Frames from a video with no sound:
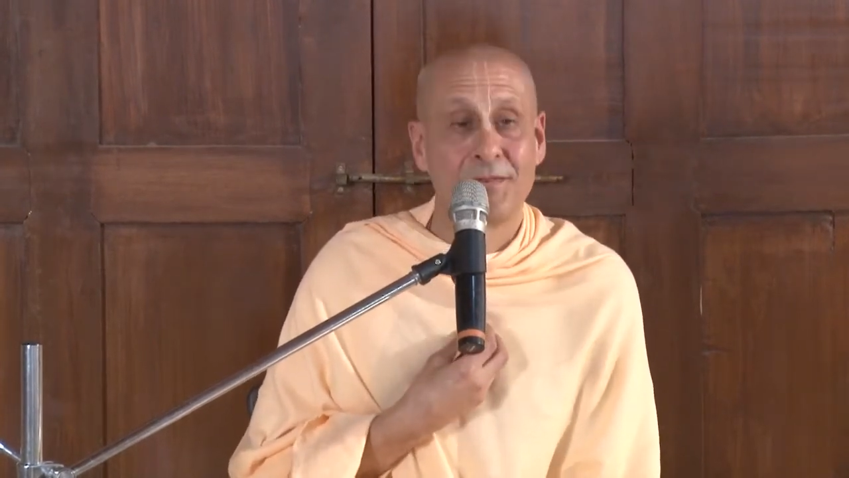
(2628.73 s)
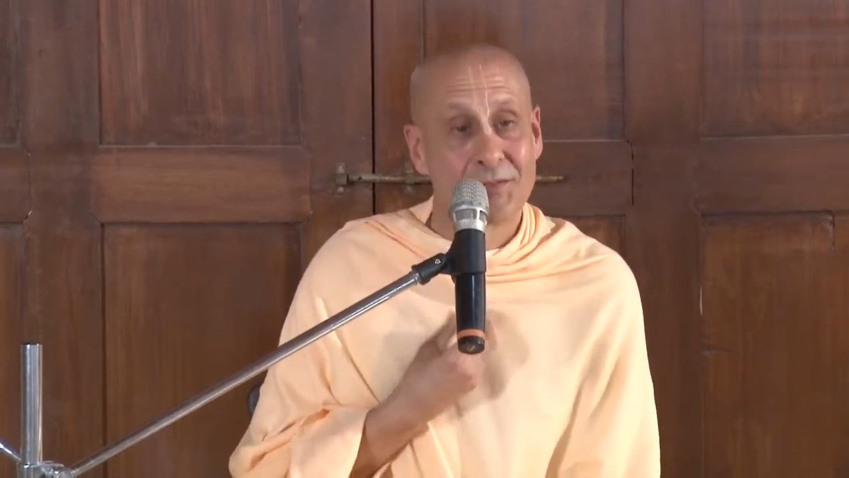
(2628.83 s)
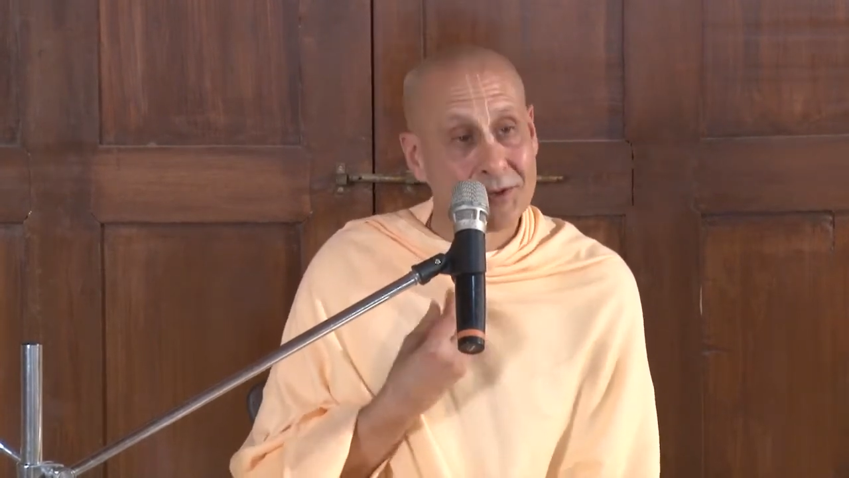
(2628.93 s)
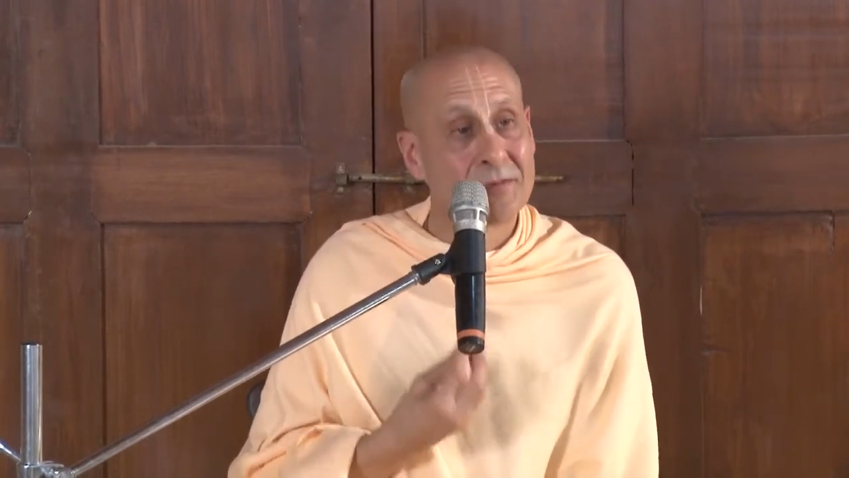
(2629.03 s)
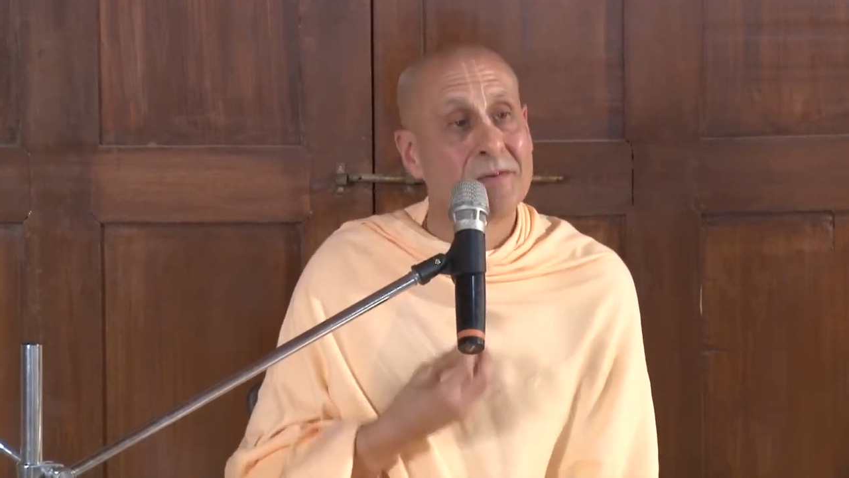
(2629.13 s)

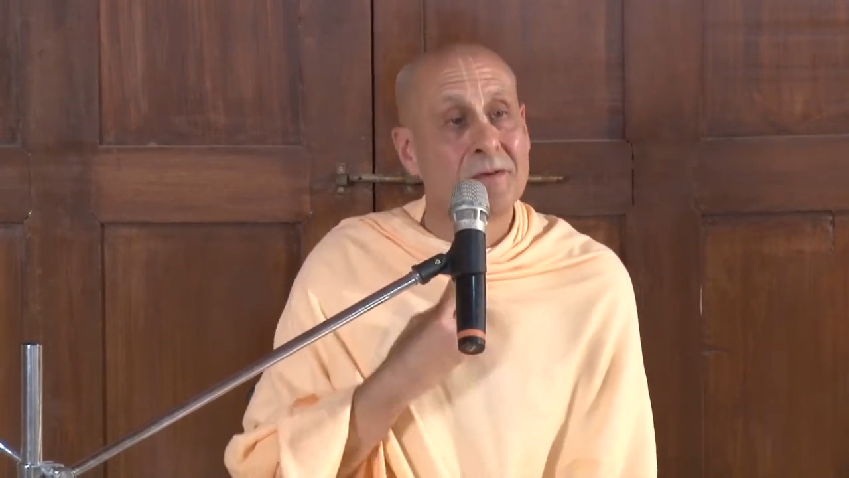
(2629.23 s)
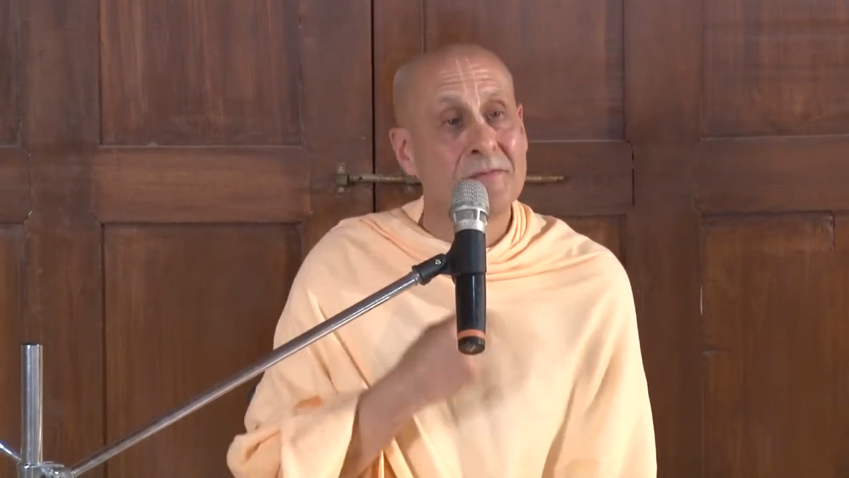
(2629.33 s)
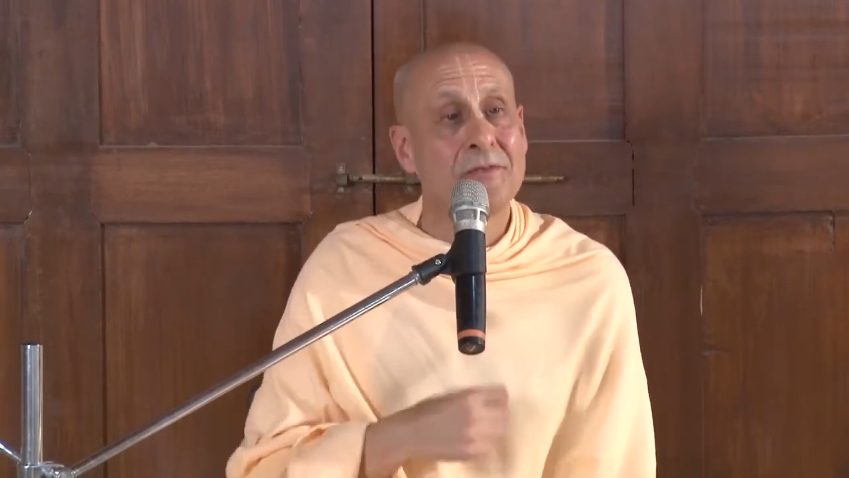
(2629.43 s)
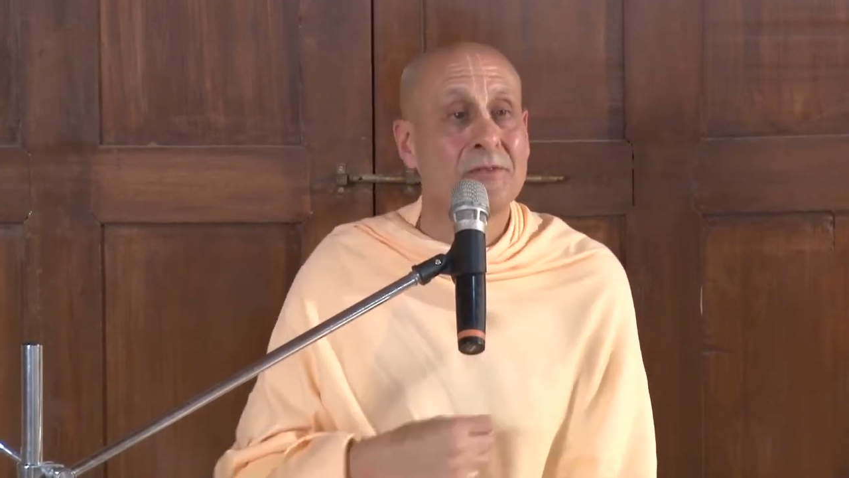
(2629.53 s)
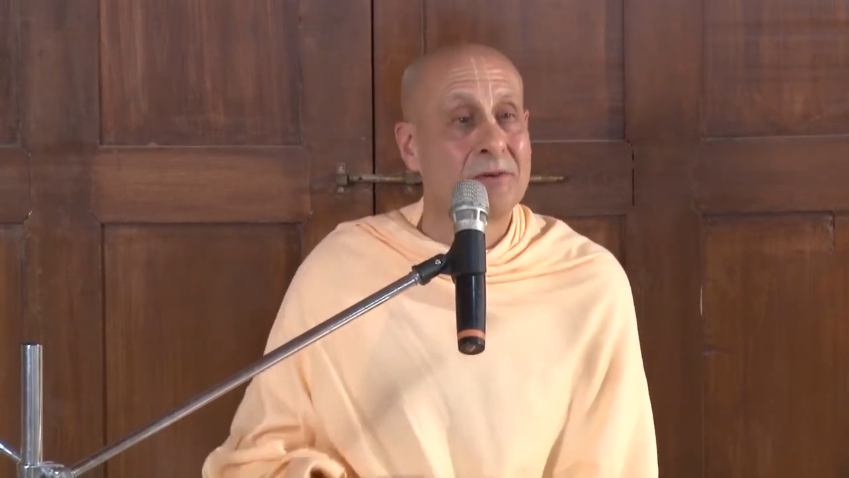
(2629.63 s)
Servant of
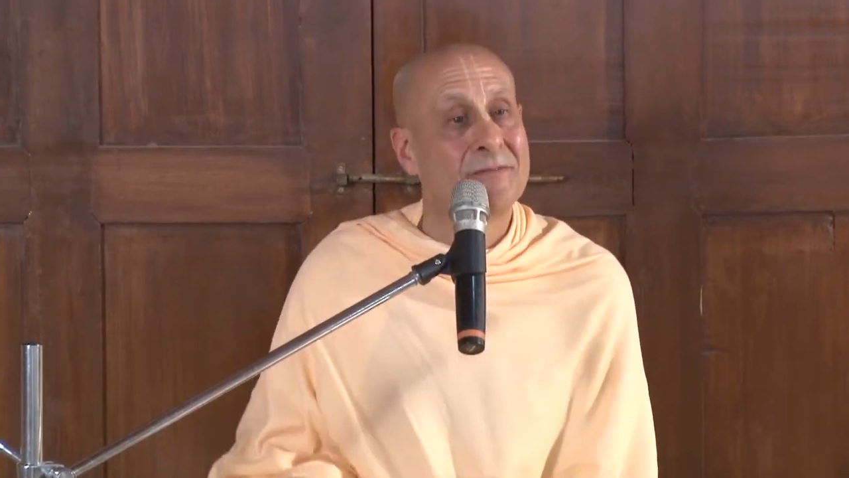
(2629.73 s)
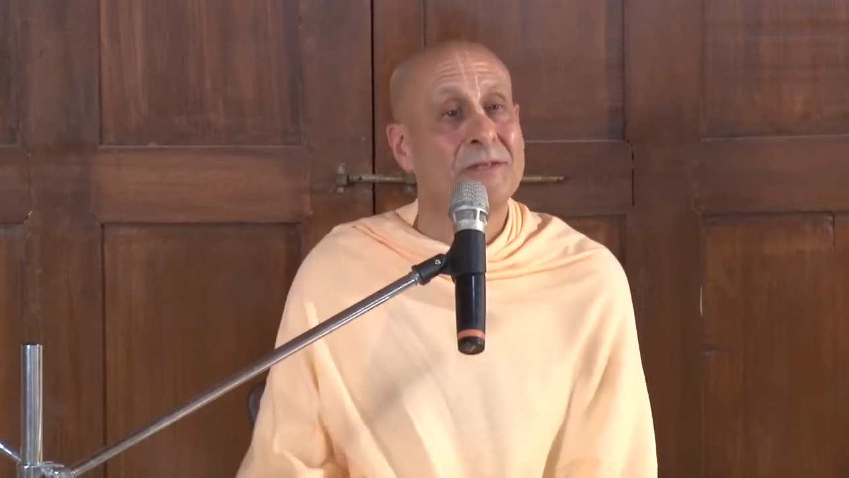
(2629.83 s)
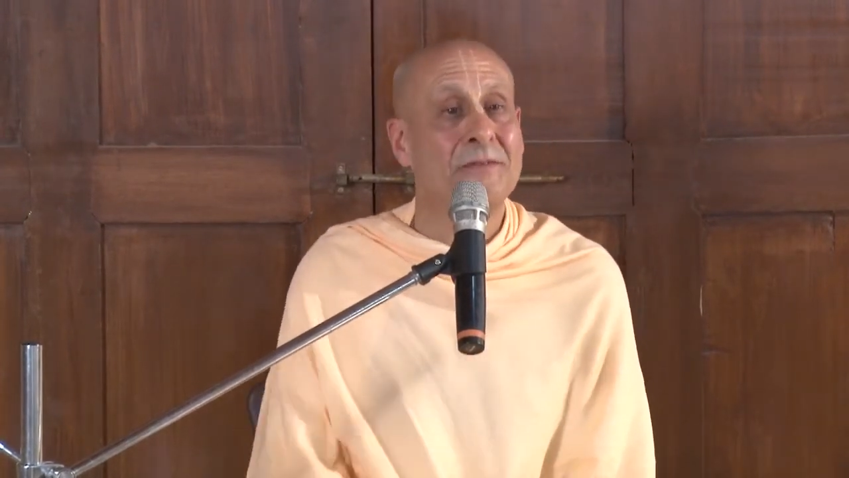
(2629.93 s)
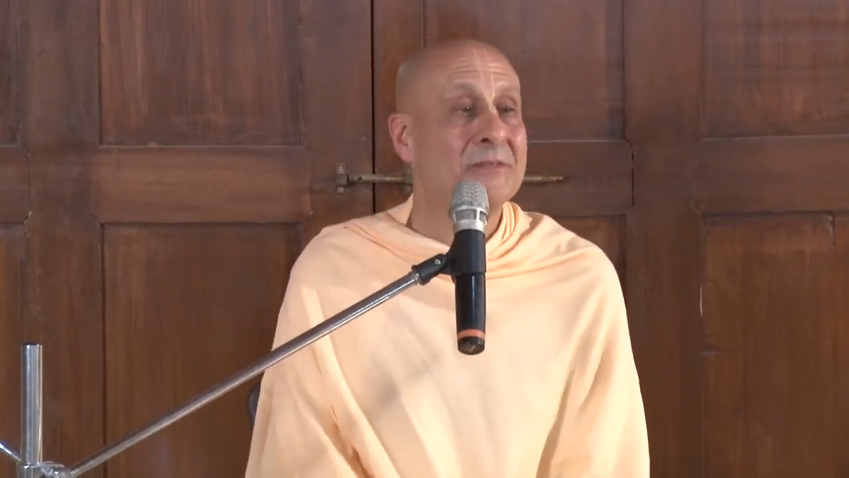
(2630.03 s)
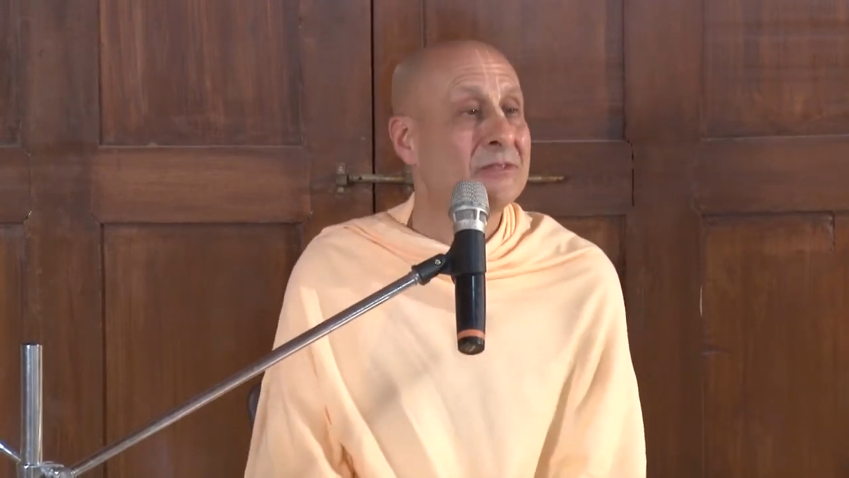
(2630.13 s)
the
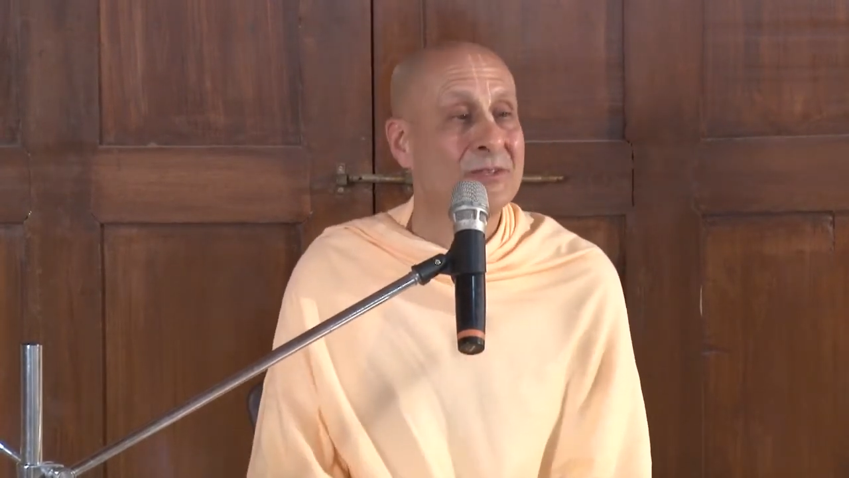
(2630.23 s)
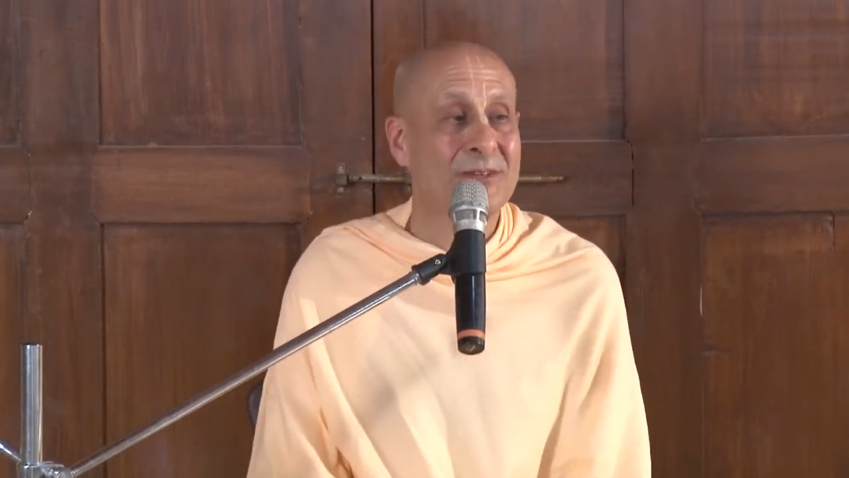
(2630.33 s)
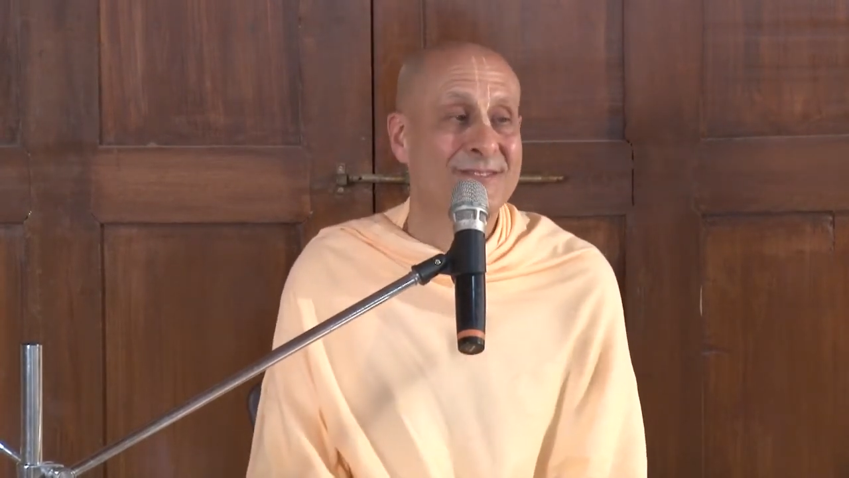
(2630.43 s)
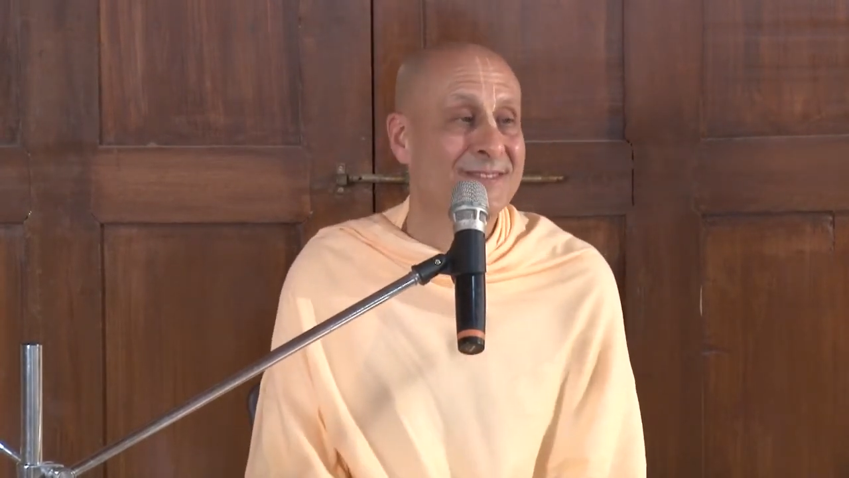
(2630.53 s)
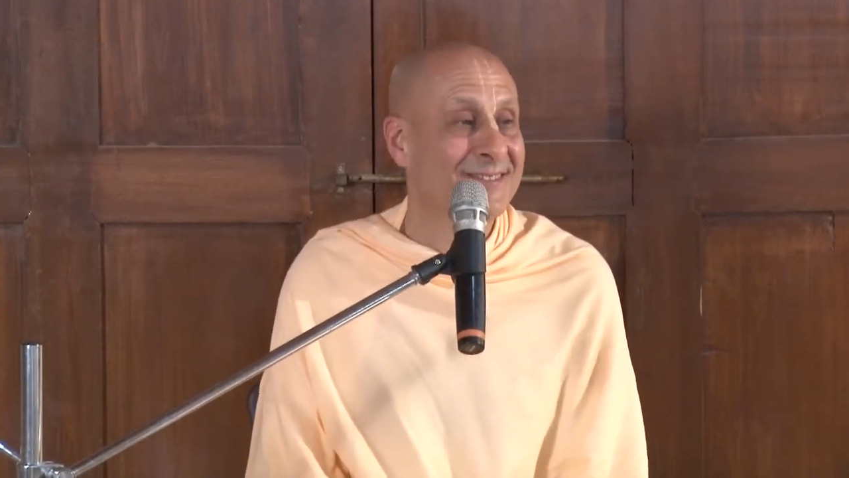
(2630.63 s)
servant of the
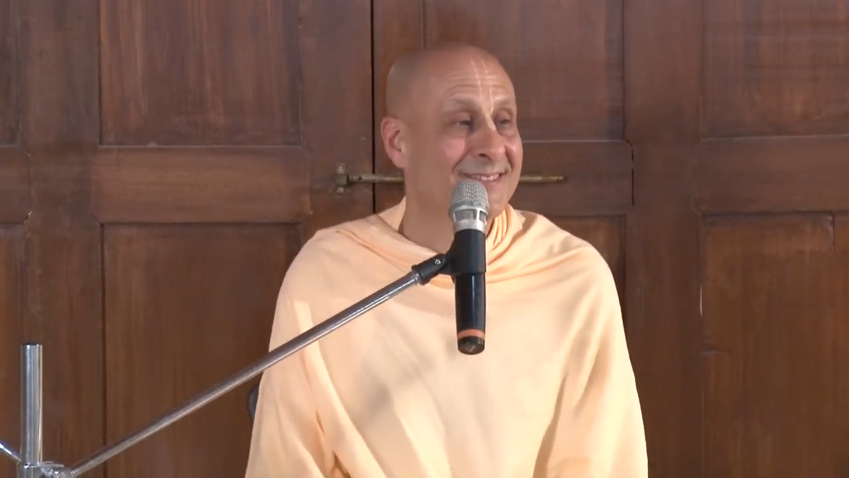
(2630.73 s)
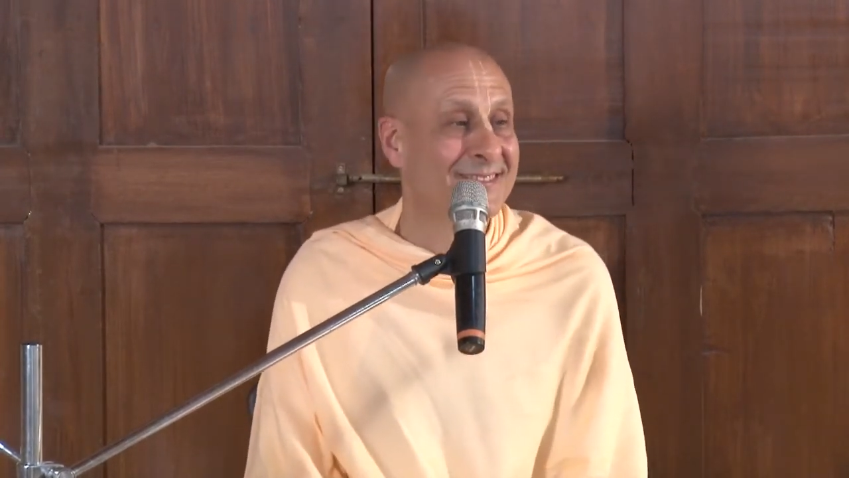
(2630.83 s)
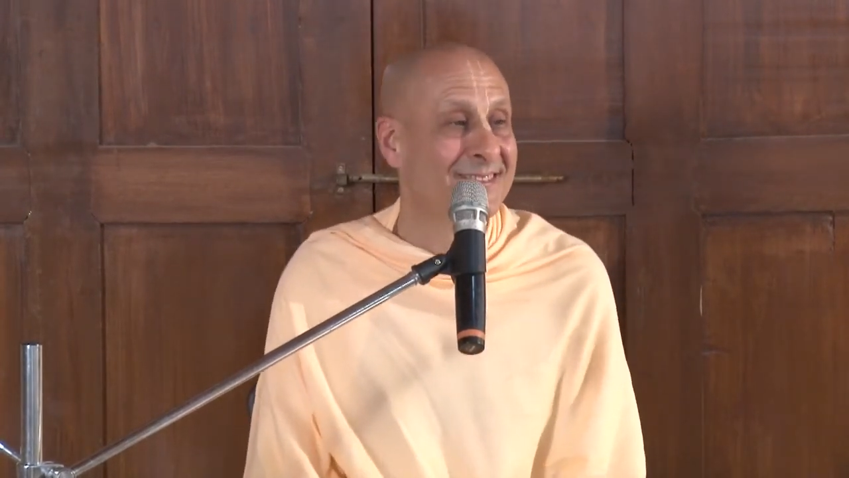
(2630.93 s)
servant,